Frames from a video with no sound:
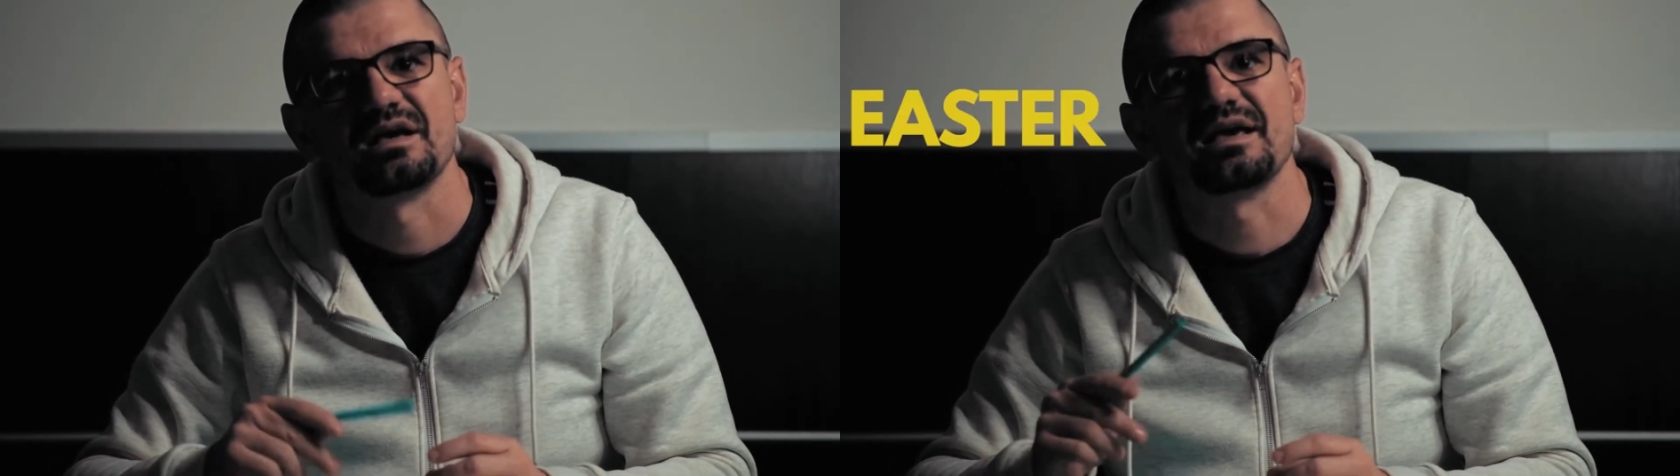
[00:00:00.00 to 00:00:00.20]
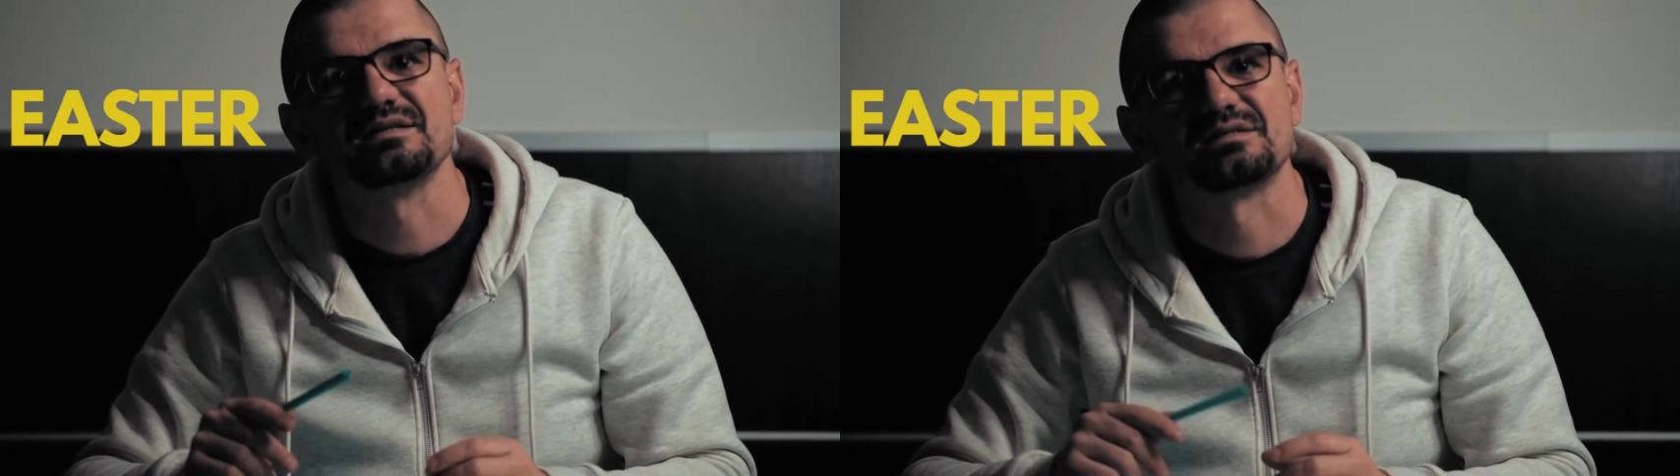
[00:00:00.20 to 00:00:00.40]

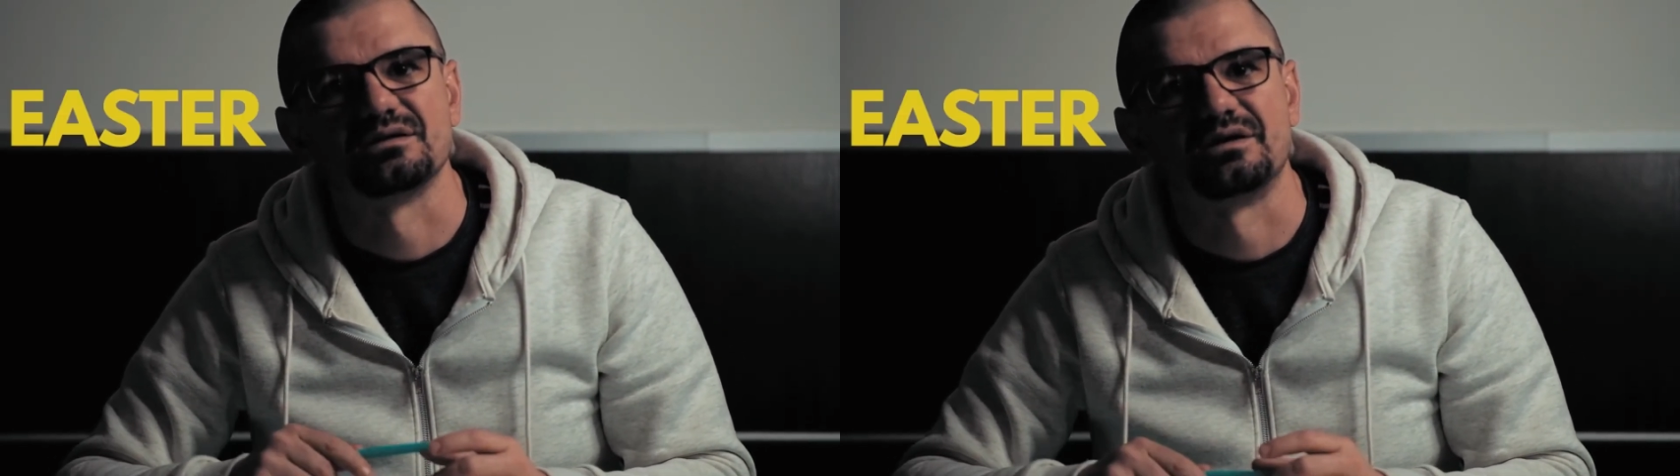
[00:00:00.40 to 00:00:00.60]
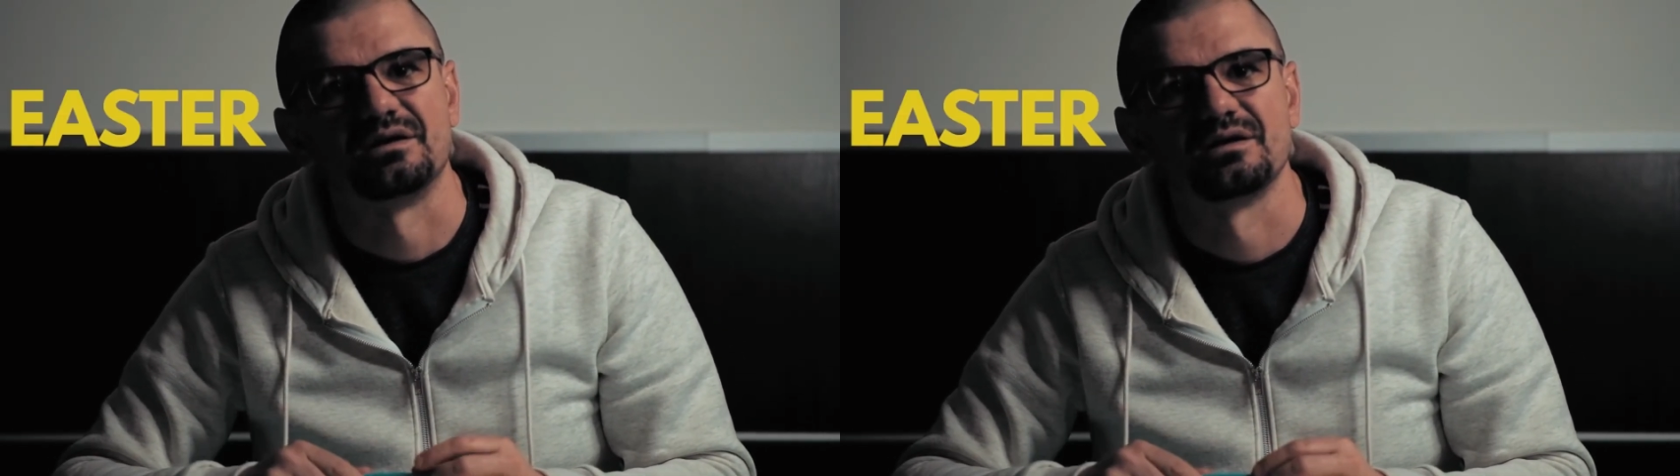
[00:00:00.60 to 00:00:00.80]

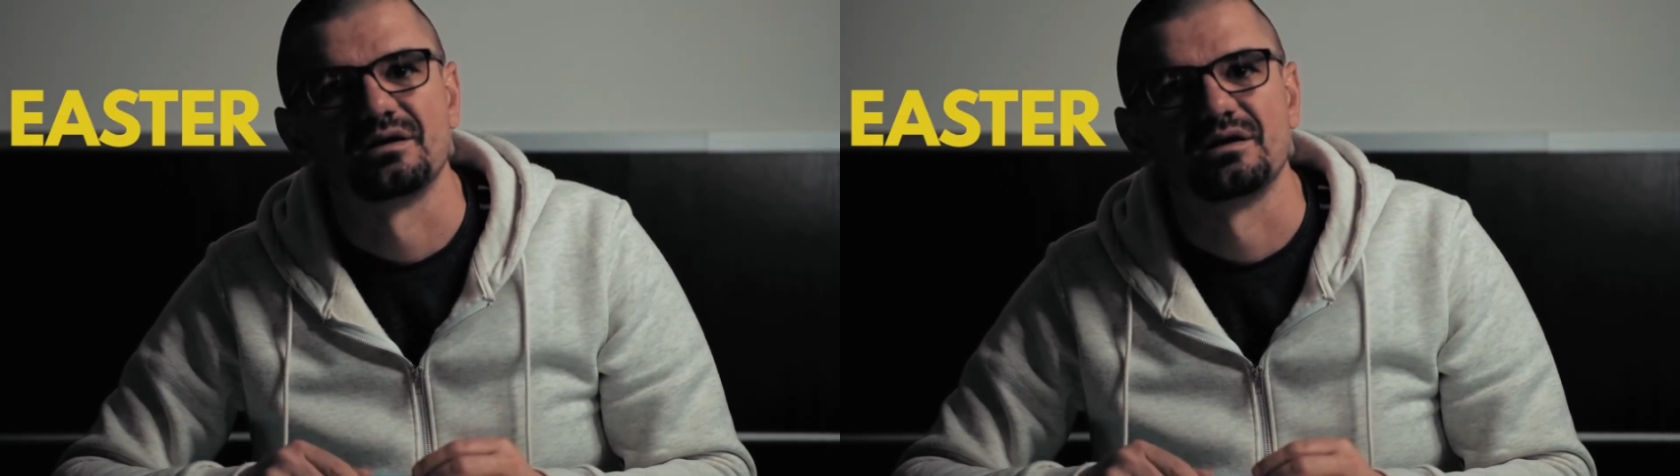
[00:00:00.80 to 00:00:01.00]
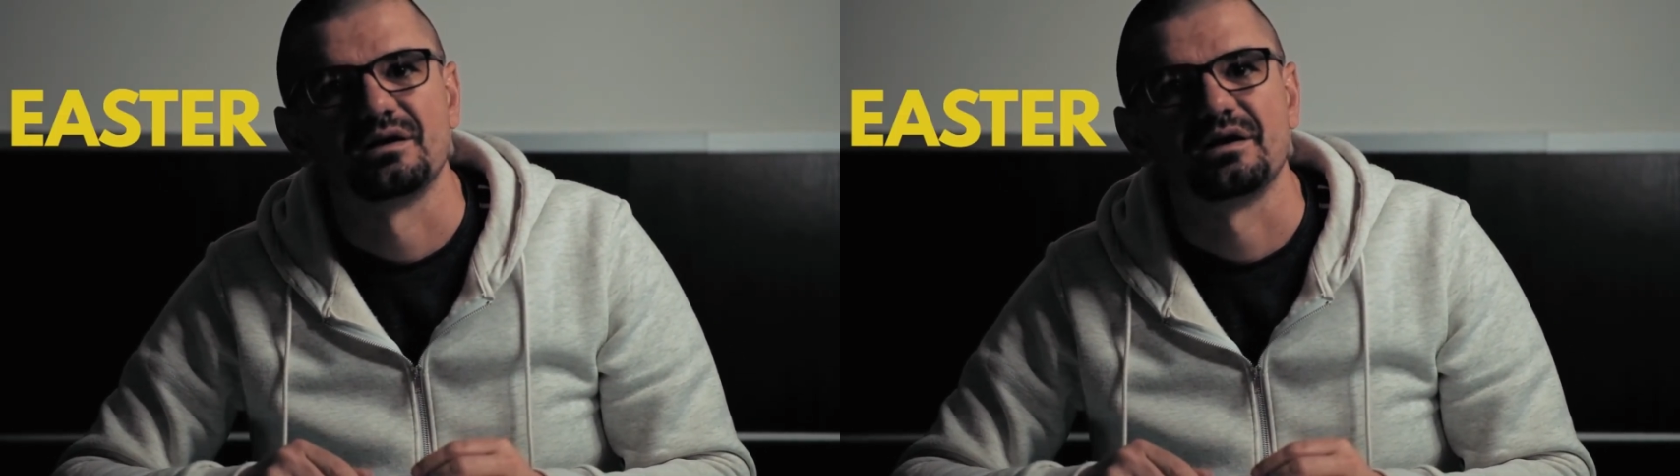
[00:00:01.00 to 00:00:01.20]
Easter,
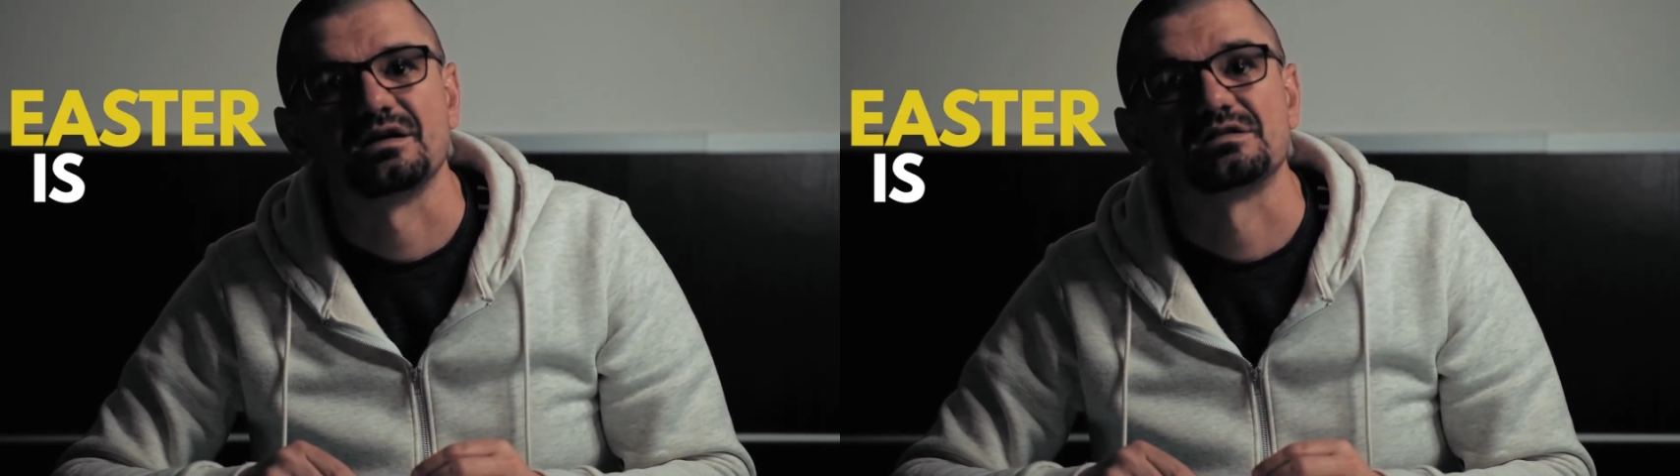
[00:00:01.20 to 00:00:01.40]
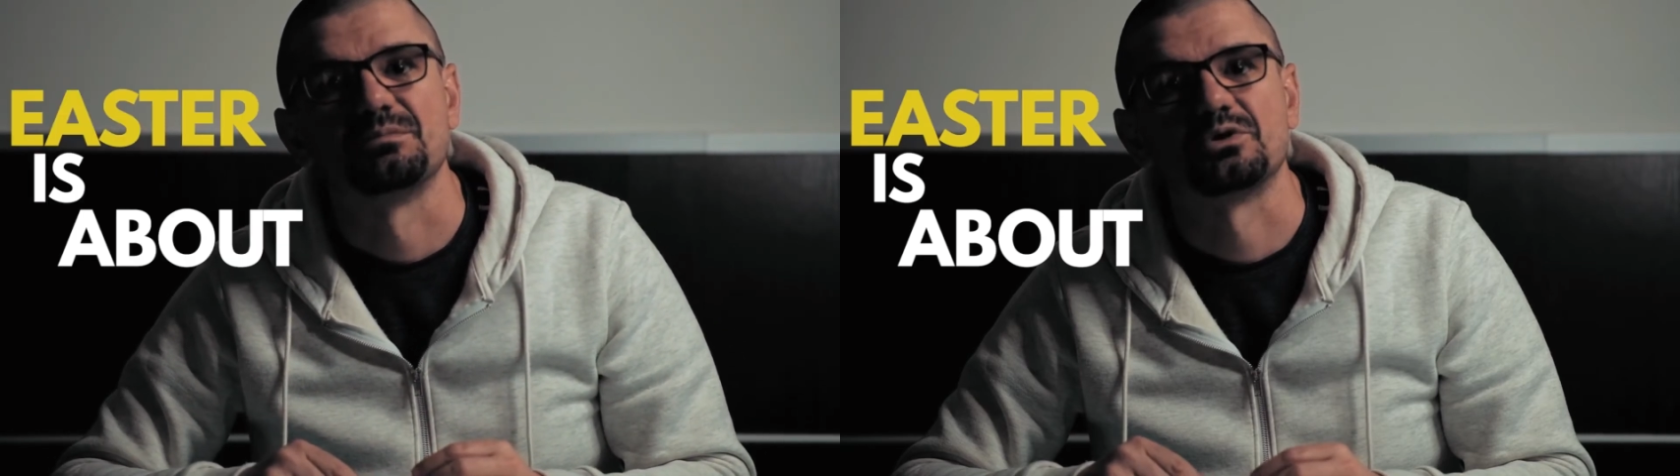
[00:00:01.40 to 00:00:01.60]

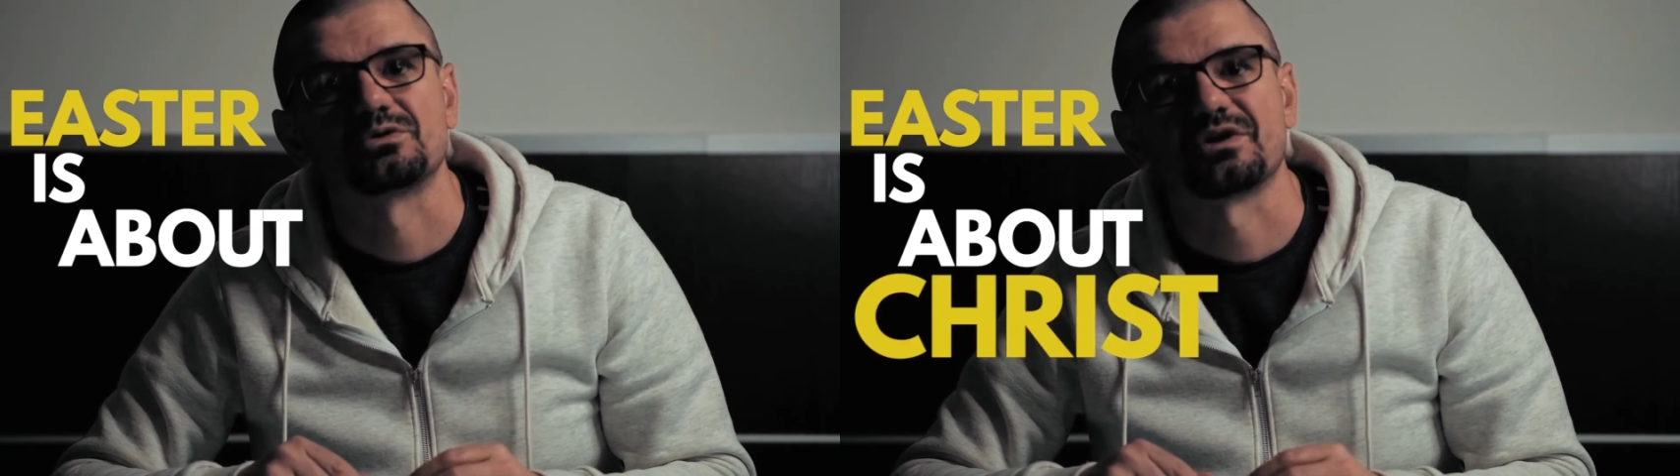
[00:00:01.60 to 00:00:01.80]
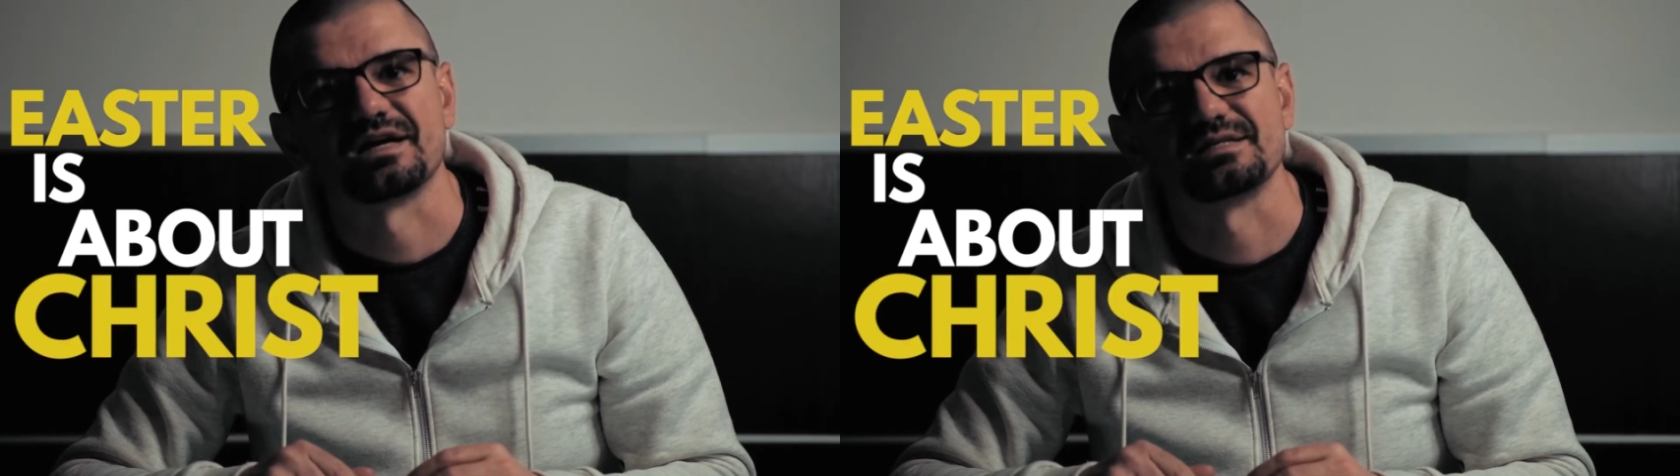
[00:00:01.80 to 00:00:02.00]
it's
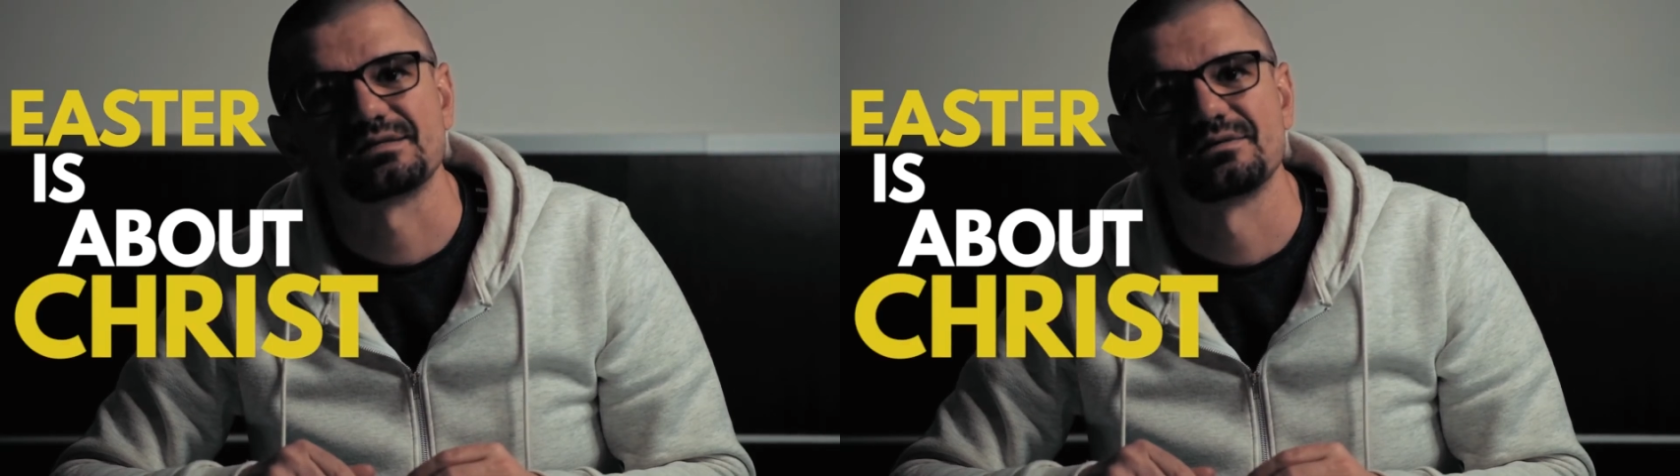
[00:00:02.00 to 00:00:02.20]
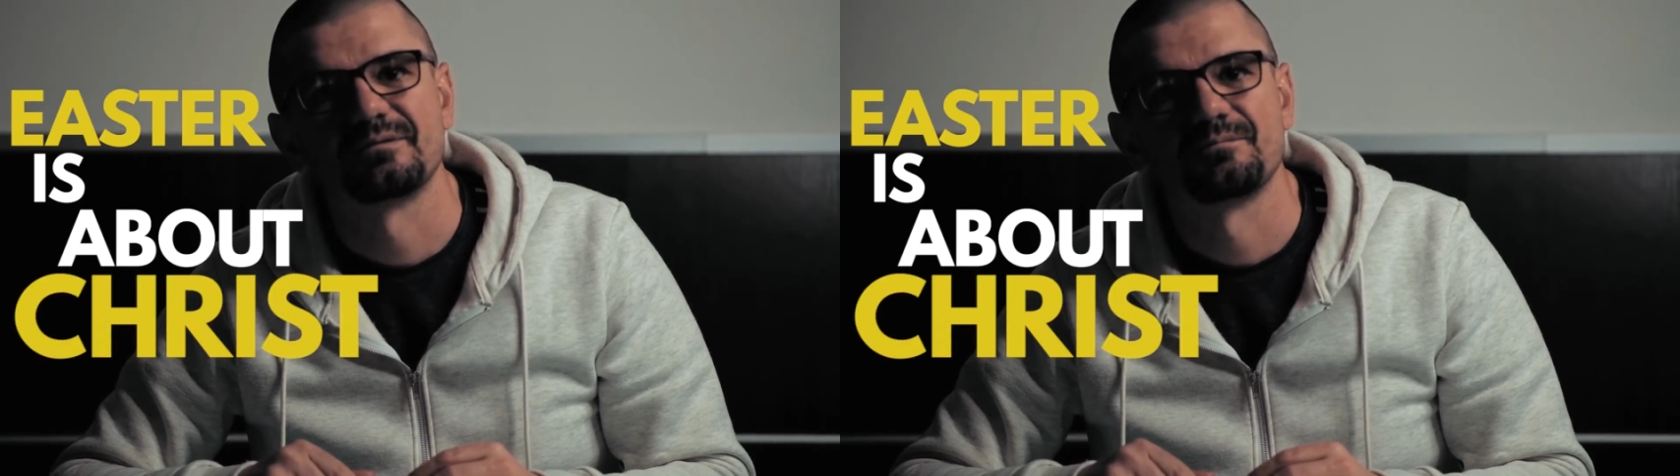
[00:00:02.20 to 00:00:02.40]
about Christ.